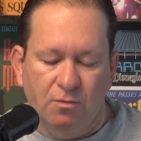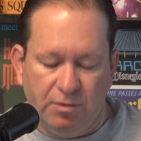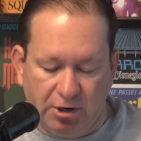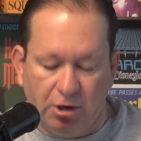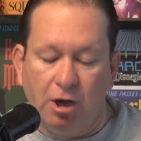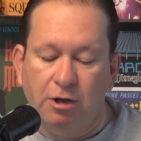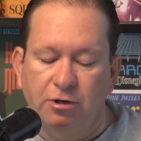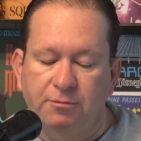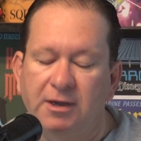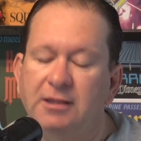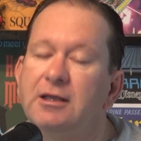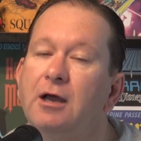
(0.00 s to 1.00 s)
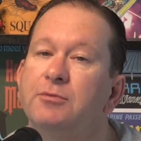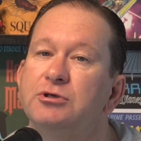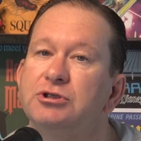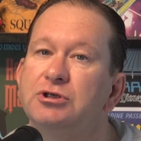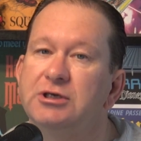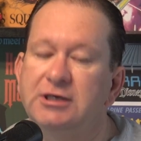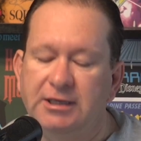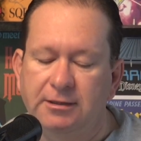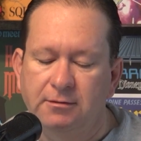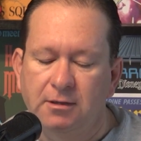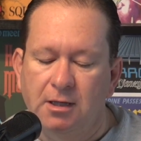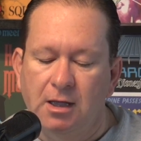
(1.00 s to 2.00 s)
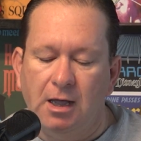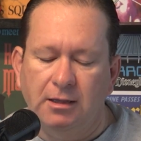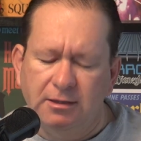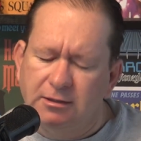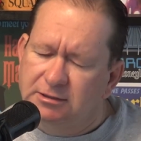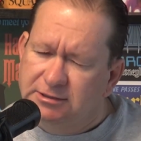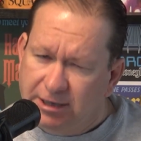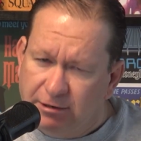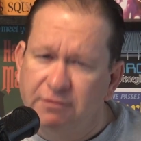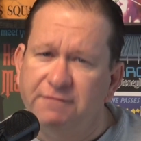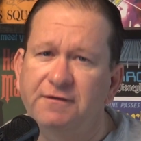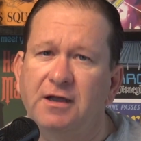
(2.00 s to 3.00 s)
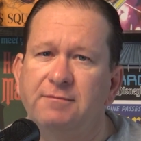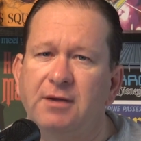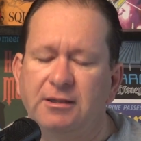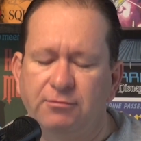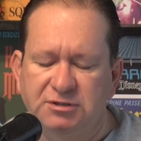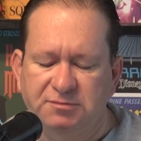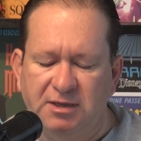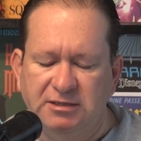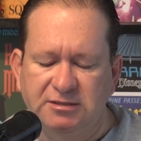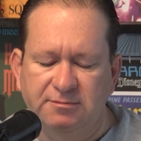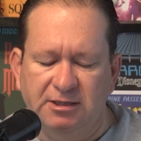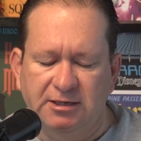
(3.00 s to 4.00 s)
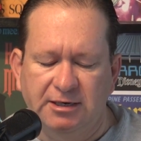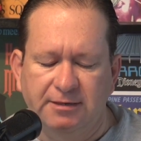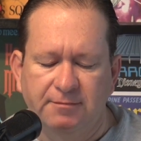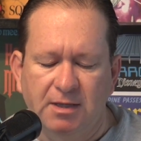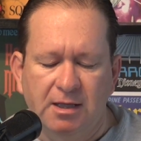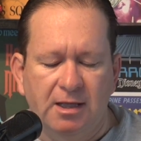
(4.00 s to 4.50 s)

We are honored by the opportunity, a little terrified by the responsibility,